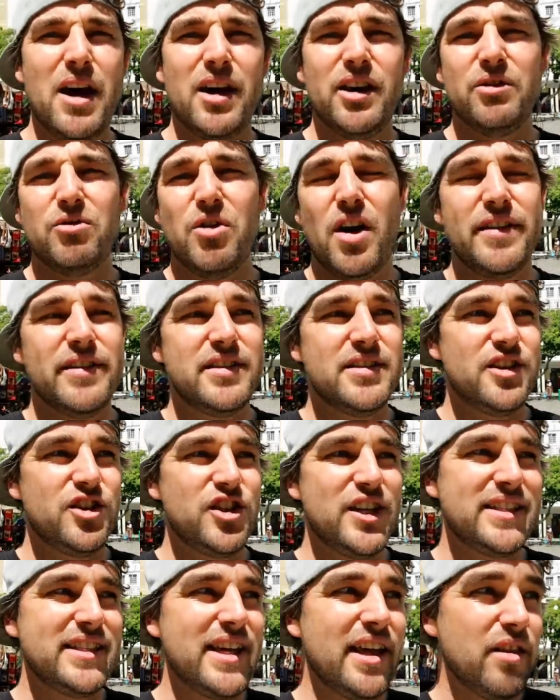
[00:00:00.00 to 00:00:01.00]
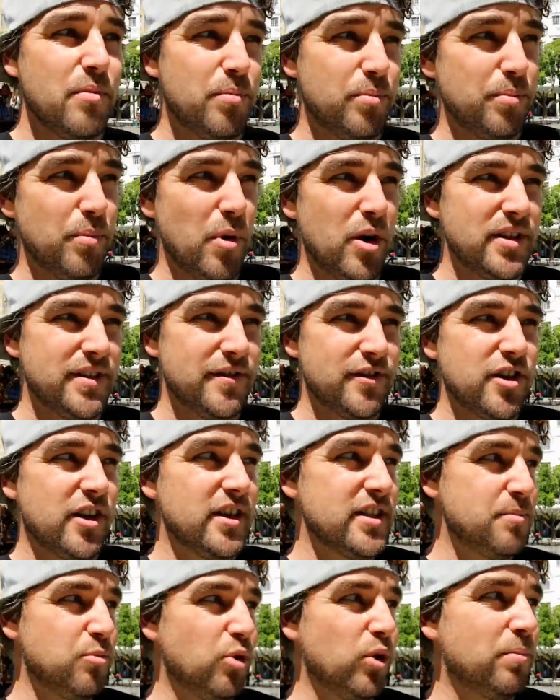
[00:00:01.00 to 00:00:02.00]
I'd rather suggest other modes of
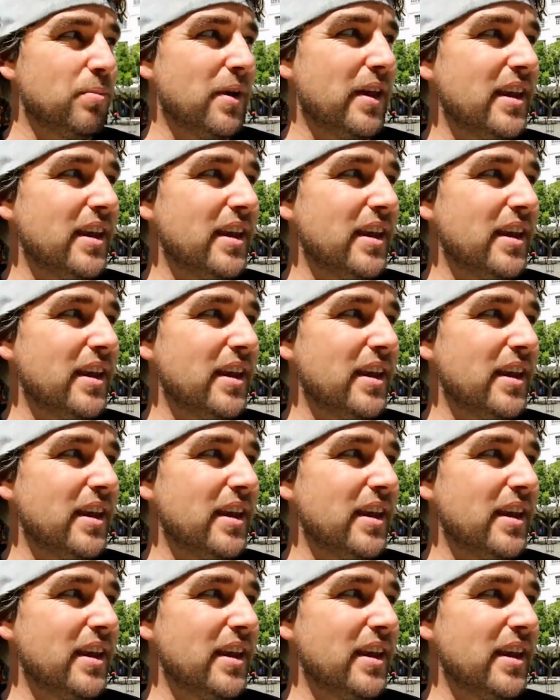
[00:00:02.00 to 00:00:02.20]
transport